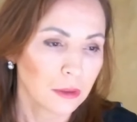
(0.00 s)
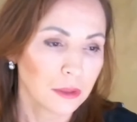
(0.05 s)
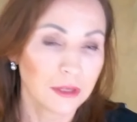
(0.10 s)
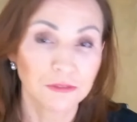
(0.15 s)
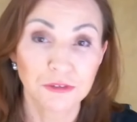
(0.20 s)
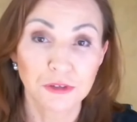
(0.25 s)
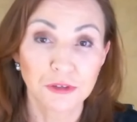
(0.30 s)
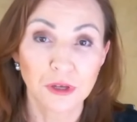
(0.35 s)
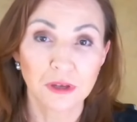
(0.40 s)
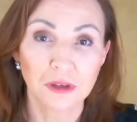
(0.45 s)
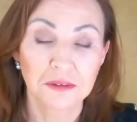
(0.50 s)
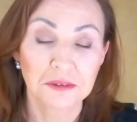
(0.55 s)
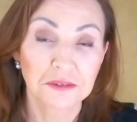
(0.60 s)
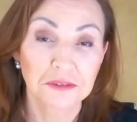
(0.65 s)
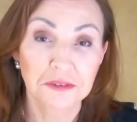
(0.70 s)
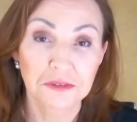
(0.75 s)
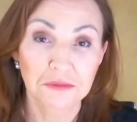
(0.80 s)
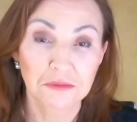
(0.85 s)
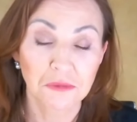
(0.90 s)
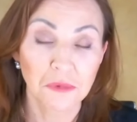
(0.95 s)
If you
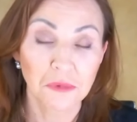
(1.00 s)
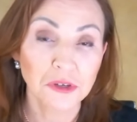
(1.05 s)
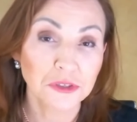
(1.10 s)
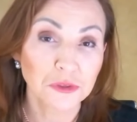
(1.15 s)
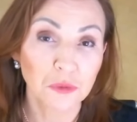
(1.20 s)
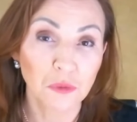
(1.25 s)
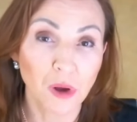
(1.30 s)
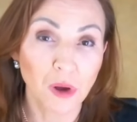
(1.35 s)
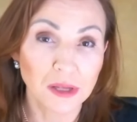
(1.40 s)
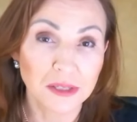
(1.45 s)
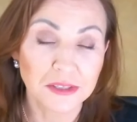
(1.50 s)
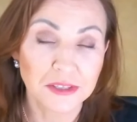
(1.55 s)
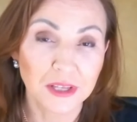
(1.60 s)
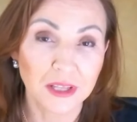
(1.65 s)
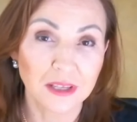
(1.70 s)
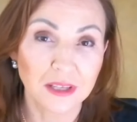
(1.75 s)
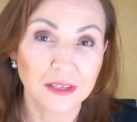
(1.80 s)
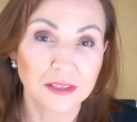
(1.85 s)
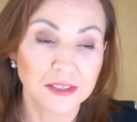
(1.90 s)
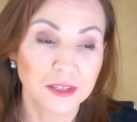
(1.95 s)
want a wine
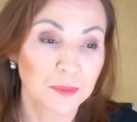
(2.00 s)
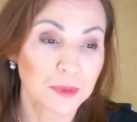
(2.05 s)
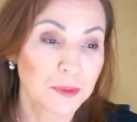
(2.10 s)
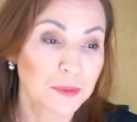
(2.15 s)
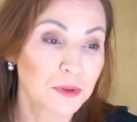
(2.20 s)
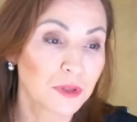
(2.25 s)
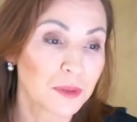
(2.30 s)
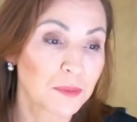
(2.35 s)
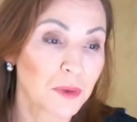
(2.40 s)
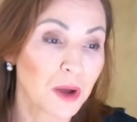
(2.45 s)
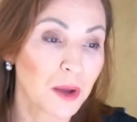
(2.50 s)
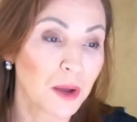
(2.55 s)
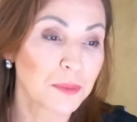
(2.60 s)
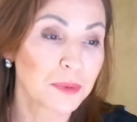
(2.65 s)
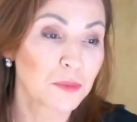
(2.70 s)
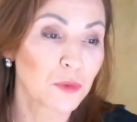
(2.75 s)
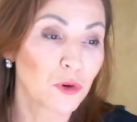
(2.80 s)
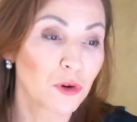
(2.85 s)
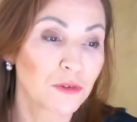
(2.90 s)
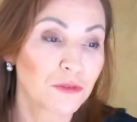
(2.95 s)
cellar, some people, it might be
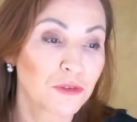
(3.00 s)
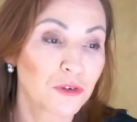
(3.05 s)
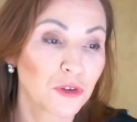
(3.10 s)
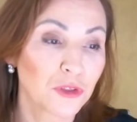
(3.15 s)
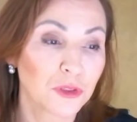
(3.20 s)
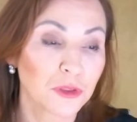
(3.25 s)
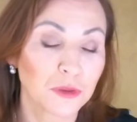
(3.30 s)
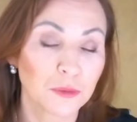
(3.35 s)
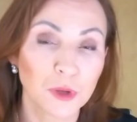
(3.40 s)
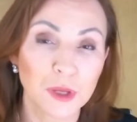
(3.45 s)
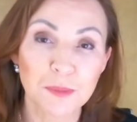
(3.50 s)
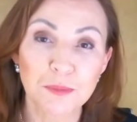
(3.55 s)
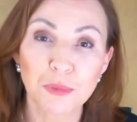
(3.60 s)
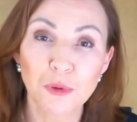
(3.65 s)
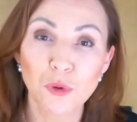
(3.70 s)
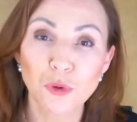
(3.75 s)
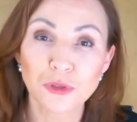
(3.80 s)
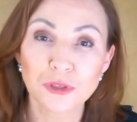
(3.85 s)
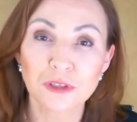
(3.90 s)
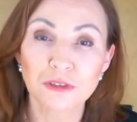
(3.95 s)
more
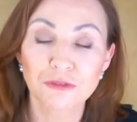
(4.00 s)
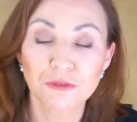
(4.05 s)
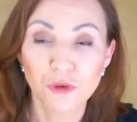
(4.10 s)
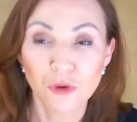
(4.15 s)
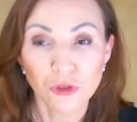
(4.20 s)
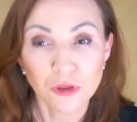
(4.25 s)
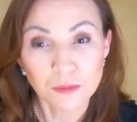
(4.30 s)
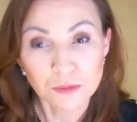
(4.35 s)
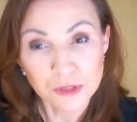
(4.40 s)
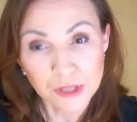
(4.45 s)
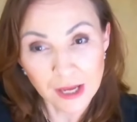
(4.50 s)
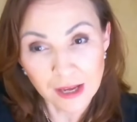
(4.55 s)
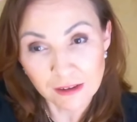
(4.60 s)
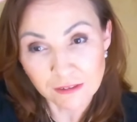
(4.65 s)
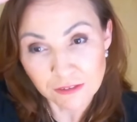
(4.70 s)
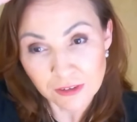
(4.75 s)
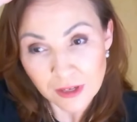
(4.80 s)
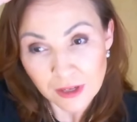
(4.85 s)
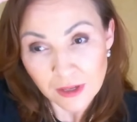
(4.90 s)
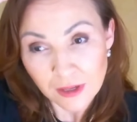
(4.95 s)
important for them to
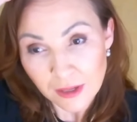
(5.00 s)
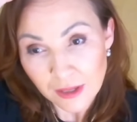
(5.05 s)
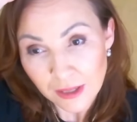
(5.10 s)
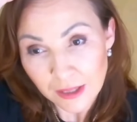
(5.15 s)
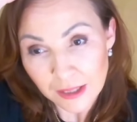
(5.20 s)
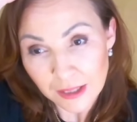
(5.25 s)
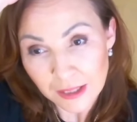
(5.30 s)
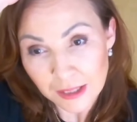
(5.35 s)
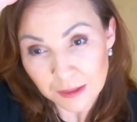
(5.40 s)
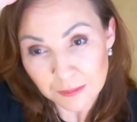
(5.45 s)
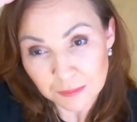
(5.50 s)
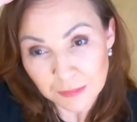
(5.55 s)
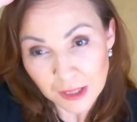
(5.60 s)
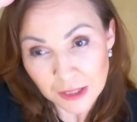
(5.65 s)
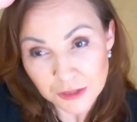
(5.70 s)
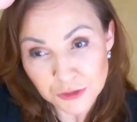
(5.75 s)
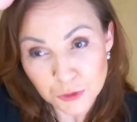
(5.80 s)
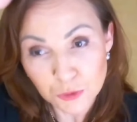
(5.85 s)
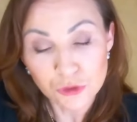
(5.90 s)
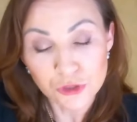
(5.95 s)
have
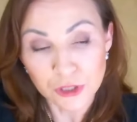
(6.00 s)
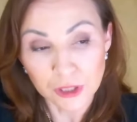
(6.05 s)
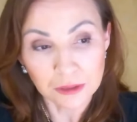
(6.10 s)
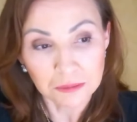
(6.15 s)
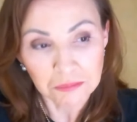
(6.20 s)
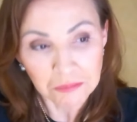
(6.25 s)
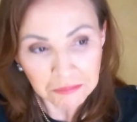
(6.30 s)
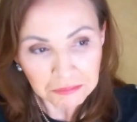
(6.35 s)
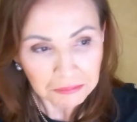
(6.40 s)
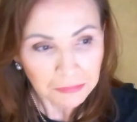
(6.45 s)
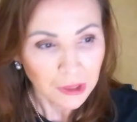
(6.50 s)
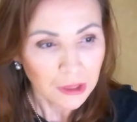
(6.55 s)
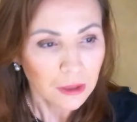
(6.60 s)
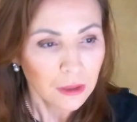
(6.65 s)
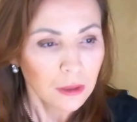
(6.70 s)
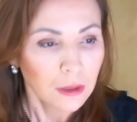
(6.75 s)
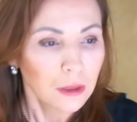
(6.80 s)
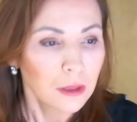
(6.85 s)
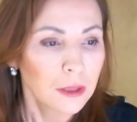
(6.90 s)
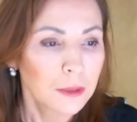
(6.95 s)
a tool shed.
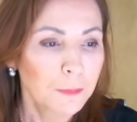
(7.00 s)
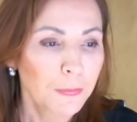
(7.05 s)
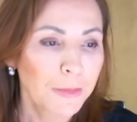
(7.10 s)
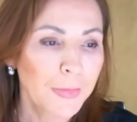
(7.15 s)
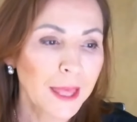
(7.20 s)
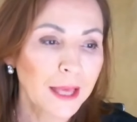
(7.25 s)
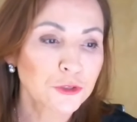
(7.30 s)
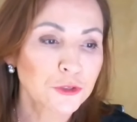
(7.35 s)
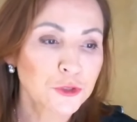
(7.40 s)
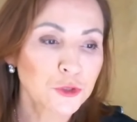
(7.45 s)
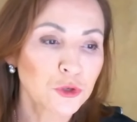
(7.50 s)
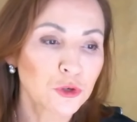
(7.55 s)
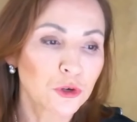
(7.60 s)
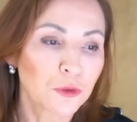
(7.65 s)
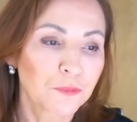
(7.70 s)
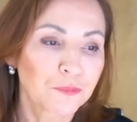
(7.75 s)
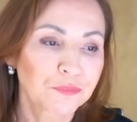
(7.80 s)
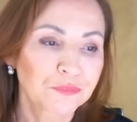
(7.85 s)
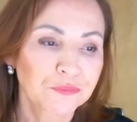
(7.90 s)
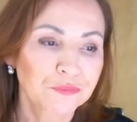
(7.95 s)

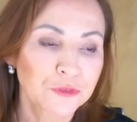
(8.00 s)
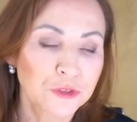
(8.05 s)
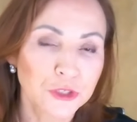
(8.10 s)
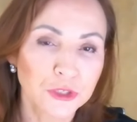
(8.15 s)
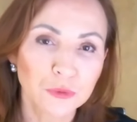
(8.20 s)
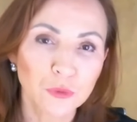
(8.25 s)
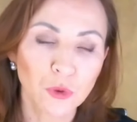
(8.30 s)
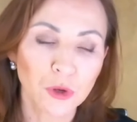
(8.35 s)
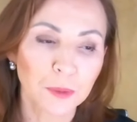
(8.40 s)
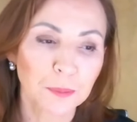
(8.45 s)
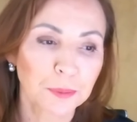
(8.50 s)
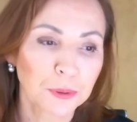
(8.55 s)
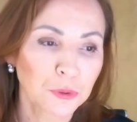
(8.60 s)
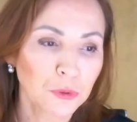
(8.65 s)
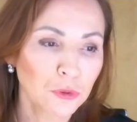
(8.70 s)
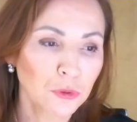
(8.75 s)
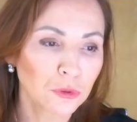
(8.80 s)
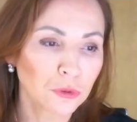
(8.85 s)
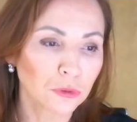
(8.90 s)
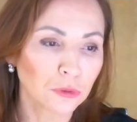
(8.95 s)
Outdoor. Do you want a
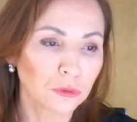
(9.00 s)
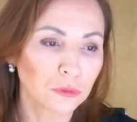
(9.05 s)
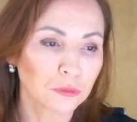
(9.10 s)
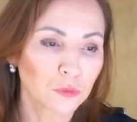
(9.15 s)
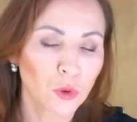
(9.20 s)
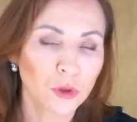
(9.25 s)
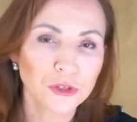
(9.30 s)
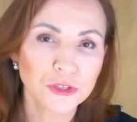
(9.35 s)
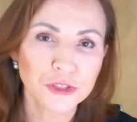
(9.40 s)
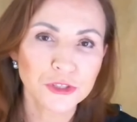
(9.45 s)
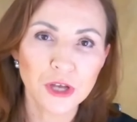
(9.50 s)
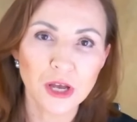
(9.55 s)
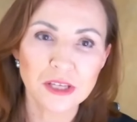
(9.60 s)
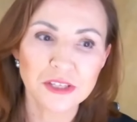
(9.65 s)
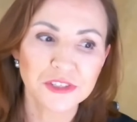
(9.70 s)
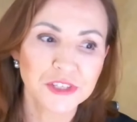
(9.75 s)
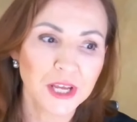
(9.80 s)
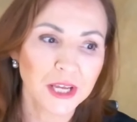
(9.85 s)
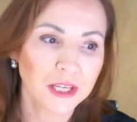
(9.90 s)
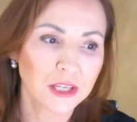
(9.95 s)
pool? What
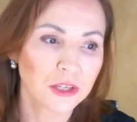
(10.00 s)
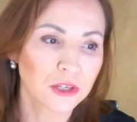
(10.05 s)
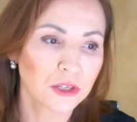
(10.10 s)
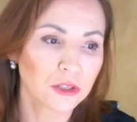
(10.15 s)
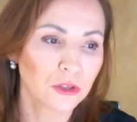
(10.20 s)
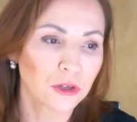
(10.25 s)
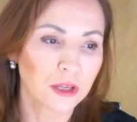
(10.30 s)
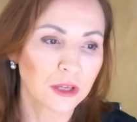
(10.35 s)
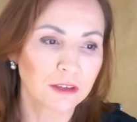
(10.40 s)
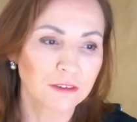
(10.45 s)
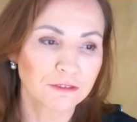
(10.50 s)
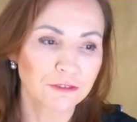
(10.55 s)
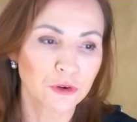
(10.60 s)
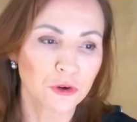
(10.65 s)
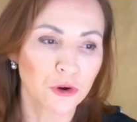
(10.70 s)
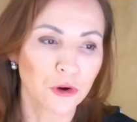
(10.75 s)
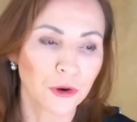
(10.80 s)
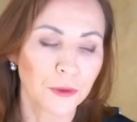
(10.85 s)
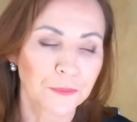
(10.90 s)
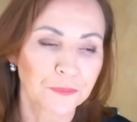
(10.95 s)
size deck are you looking
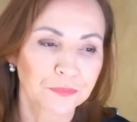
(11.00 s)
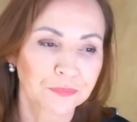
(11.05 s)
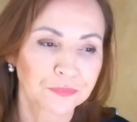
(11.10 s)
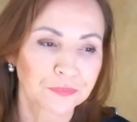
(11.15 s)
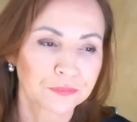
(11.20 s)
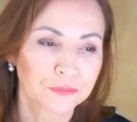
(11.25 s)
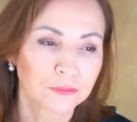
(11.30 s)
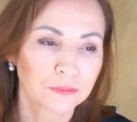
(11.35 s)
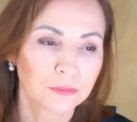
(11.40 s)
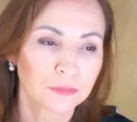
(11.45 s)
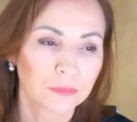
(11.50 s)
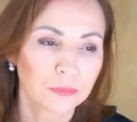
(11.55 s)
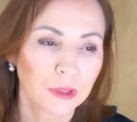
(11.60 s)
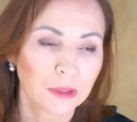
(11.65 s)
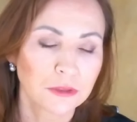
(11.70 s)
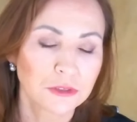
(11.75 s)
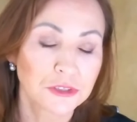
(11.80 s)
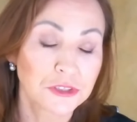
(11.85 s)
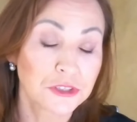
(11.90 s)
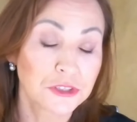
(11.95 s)
for?
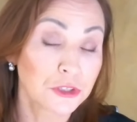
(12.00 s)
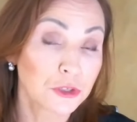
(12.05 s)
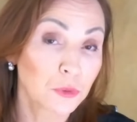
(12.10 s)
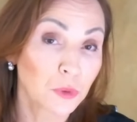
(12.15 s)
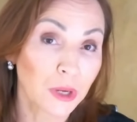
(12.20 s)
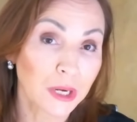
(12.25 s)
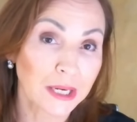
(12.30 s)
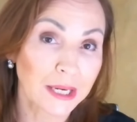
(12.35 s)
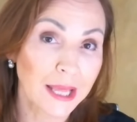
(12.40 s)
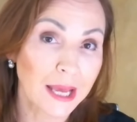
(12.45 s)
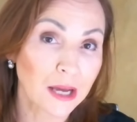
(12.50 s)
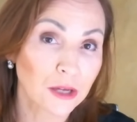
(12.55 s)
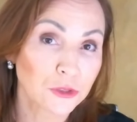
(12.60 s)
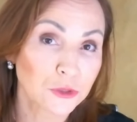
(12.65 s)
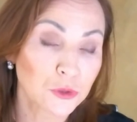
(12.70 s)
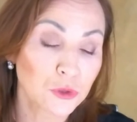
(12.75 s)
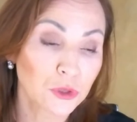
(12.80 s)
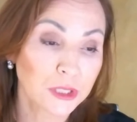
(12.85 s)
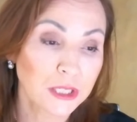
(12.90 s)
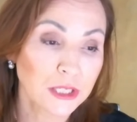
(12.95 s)
Do you want an
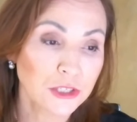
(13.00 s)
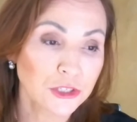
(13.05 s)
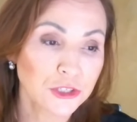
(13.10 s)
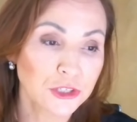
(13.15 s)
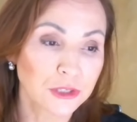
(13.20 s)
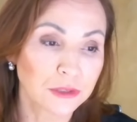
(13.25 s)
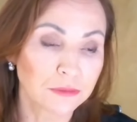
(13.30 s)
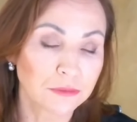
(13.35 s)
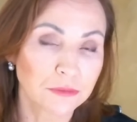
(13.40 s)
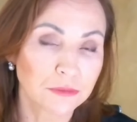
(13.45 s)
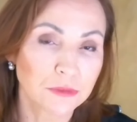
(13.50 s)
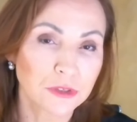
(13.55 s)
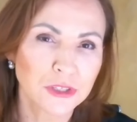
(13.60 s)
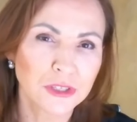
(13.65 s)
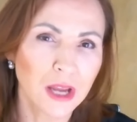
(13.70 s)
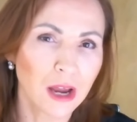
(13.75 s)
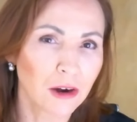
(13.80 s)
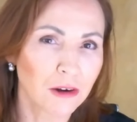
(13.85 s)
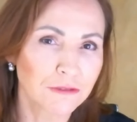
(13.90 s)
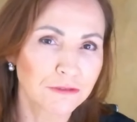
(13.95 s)
outdoor kitchen?
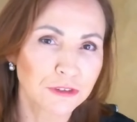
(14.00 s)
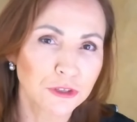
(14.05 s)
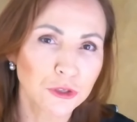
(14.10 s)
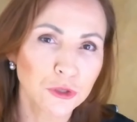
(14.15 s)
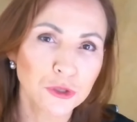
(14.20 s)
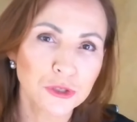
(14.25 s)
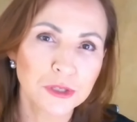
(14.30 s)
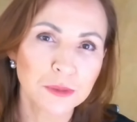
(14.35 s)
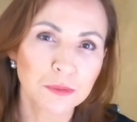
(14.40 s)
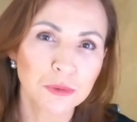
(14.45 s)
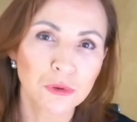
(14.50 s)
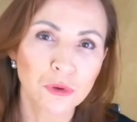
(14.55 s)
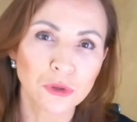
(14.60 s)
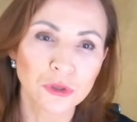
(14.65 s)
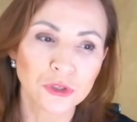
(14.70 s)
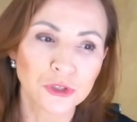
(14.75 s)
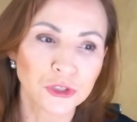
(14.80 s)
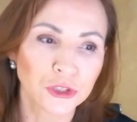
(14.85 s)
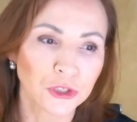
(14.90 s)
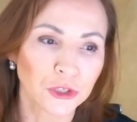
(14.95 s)
Are views
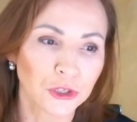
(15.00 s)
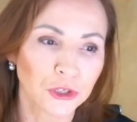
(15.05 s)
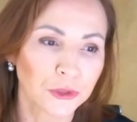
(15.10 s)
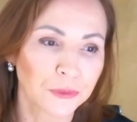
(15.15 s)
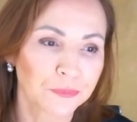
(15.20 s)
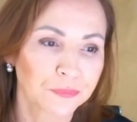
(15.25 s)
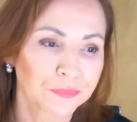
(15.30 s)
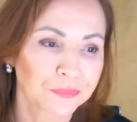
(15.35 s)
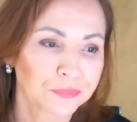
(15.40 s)
important to you?